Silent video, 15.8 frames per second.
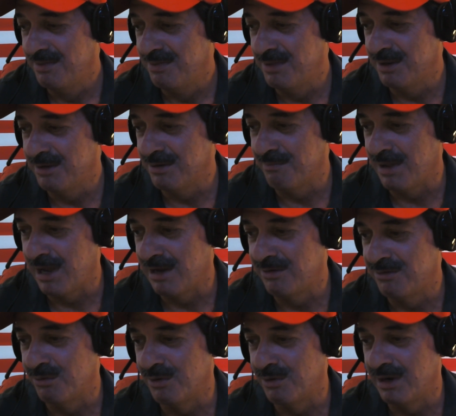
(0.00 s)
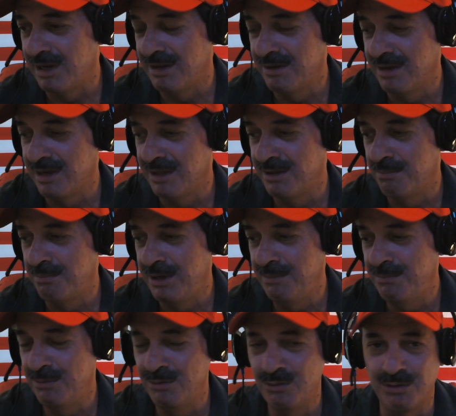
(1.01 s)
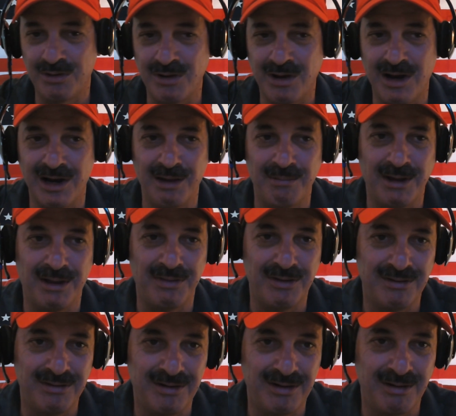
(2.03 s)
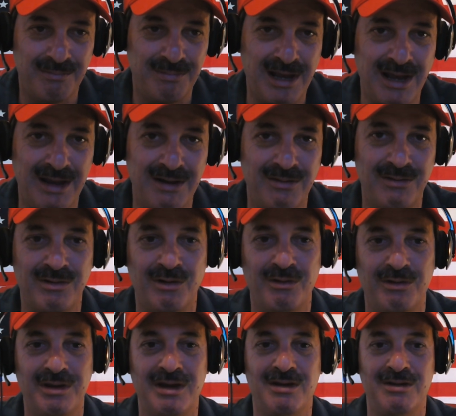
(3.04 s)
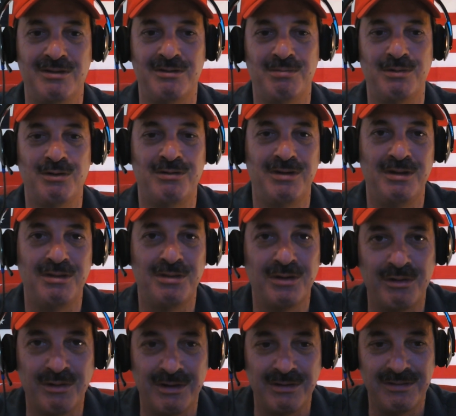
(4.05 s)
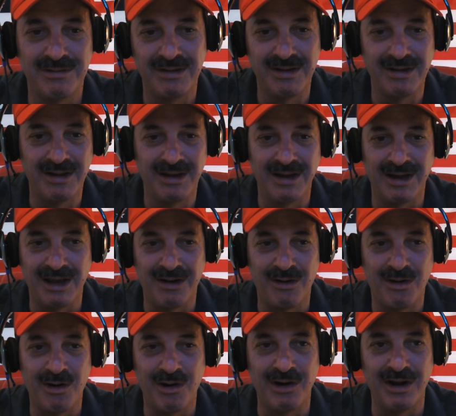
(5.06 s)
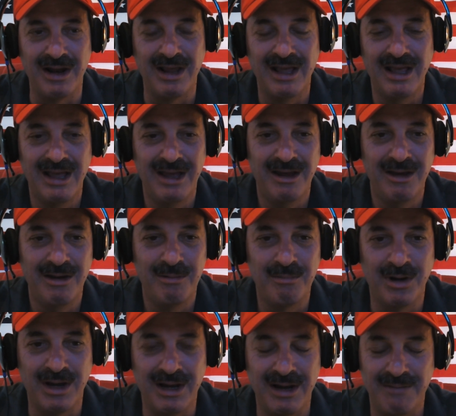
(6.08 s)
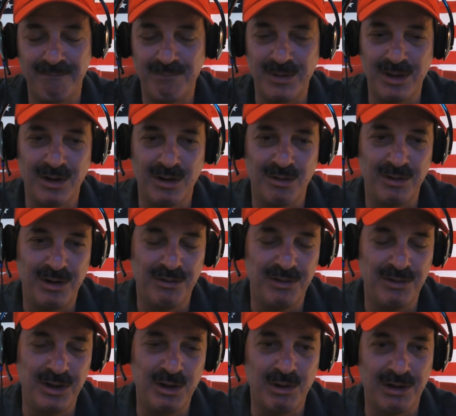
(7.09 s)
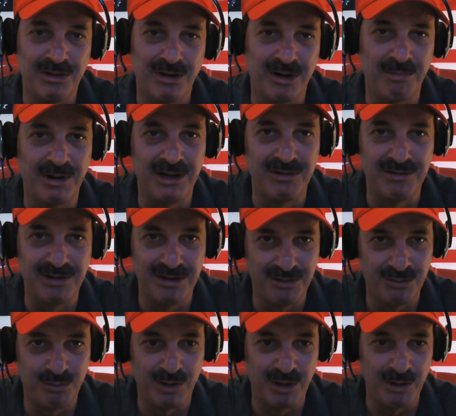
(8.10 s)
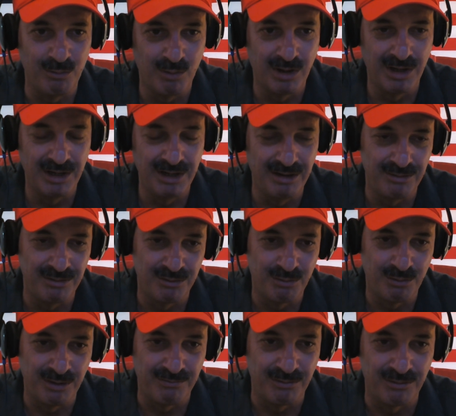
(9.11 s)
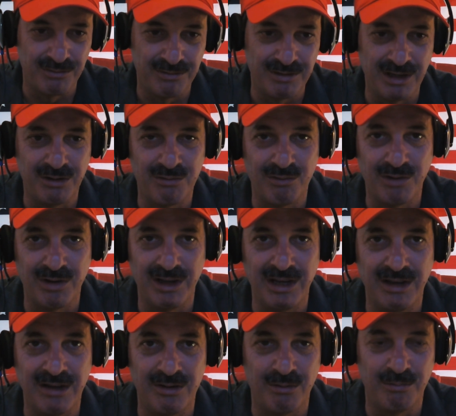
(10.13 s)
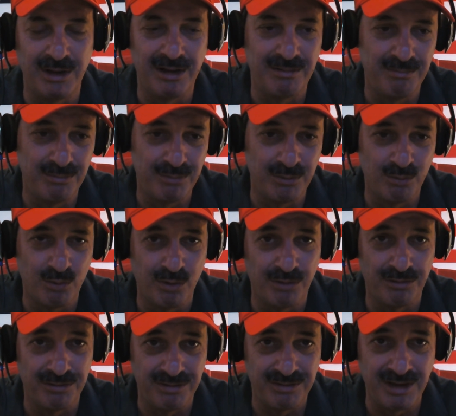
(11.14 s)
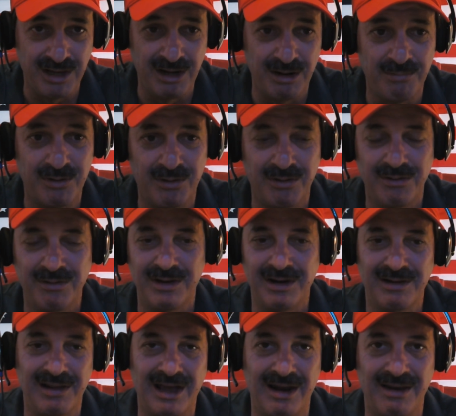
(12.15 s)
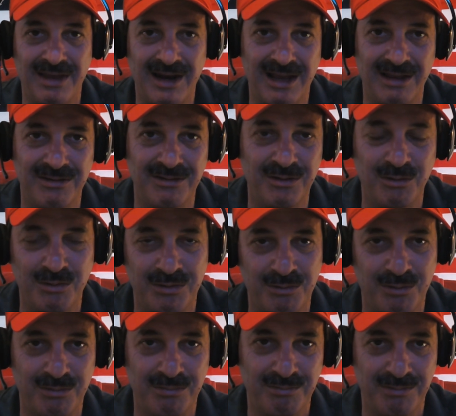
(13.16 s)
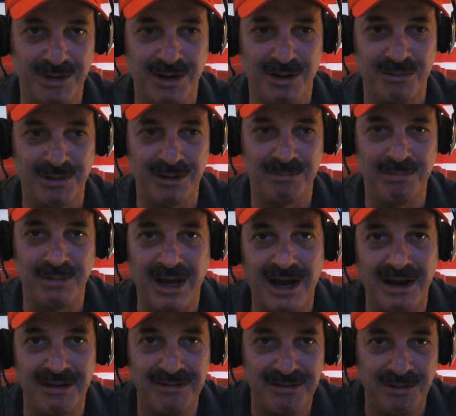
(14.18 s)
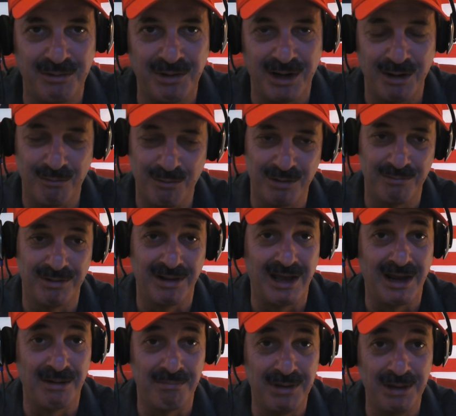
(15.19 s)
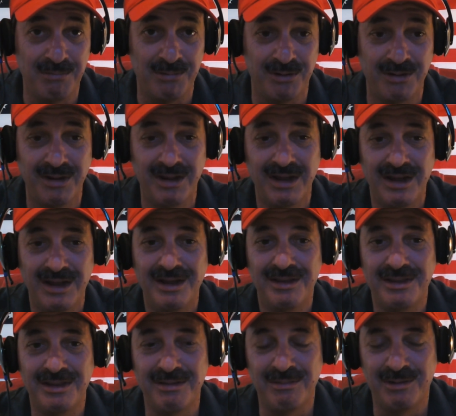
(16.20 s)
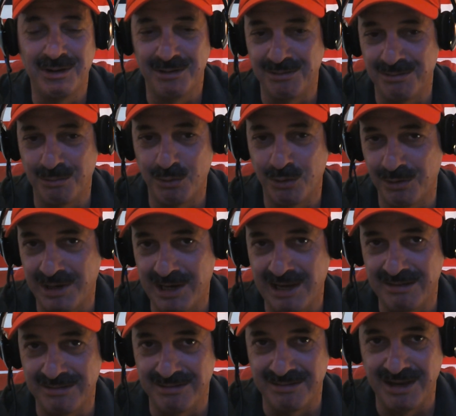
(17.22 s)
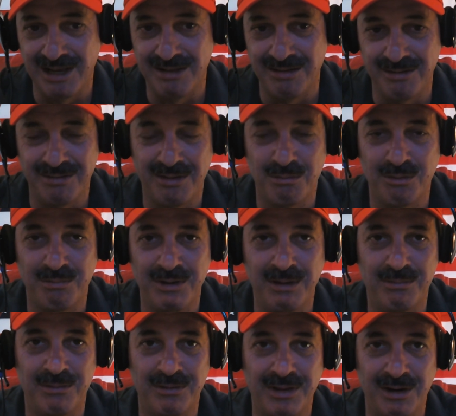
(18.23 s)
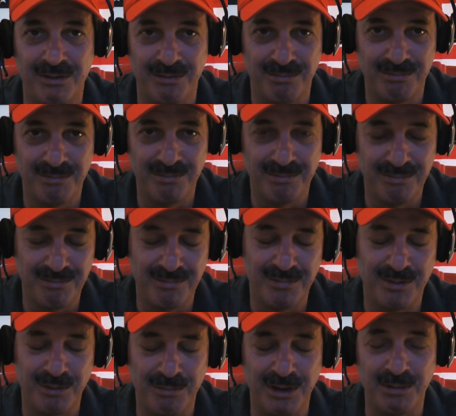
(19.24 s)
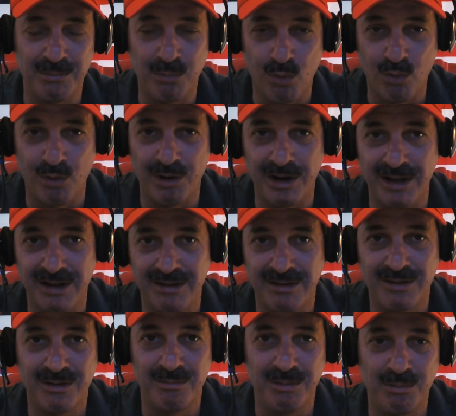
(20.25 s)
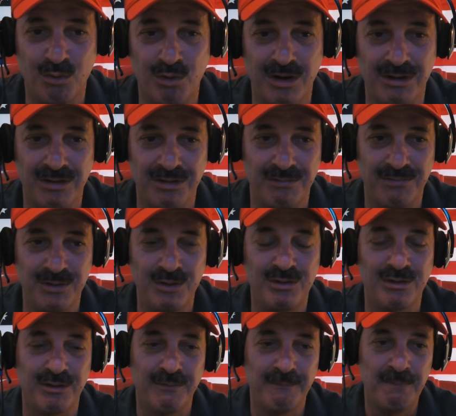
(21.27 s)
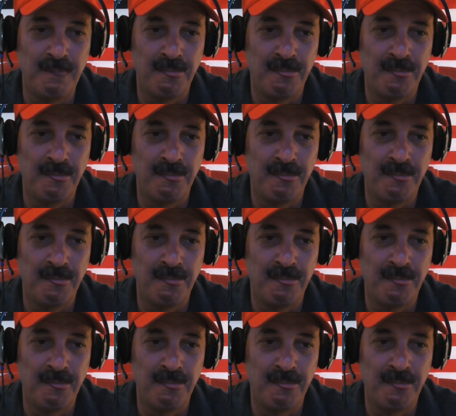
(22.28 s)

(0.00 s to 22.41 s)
things of that sort. And the people who are talking about this, and I'm not generally a conspiracy theorist at heart, but you hear the UN talk about Agenda 21 in the 21st century, make the world sustainable, and a lot of that has to do with, let's be honest, getting rid of a lot of people, because the world can't sustain the number of people that are being born and going to be born into the future.